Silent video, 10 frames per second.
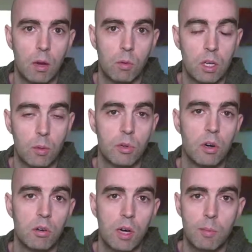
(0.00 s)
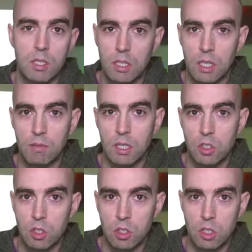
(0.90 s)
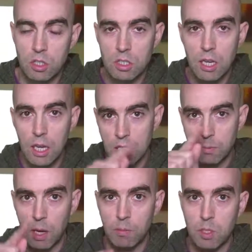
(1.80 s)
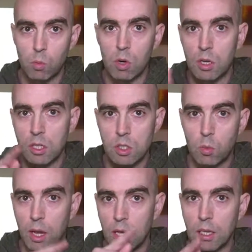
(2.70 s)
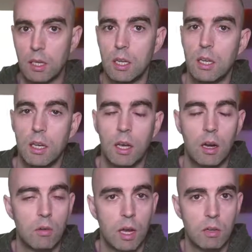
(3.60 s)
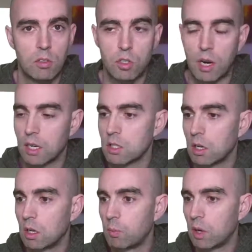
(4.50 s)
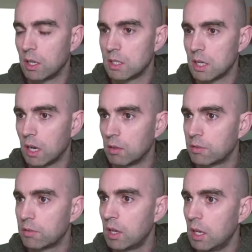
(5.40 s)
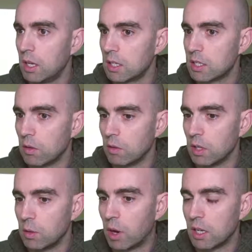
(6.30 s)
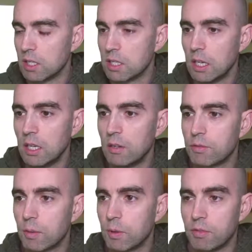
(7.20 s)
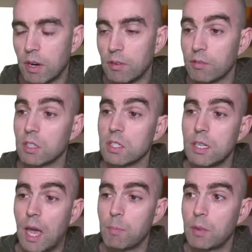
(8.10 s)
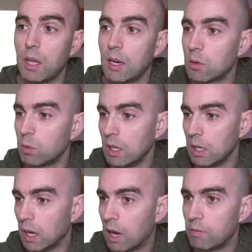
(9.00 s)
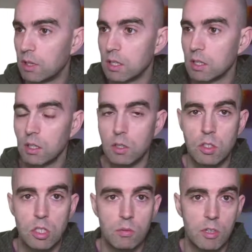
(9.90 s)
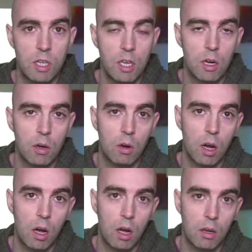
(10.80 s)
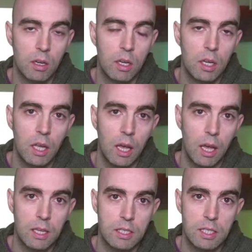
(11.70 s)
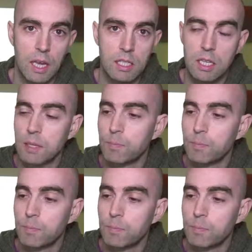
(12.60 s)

program it and give it instructions to be able to work its way around tracks all by itself. So you might have seen from the very first step there, we have a little YouTube video on Tesla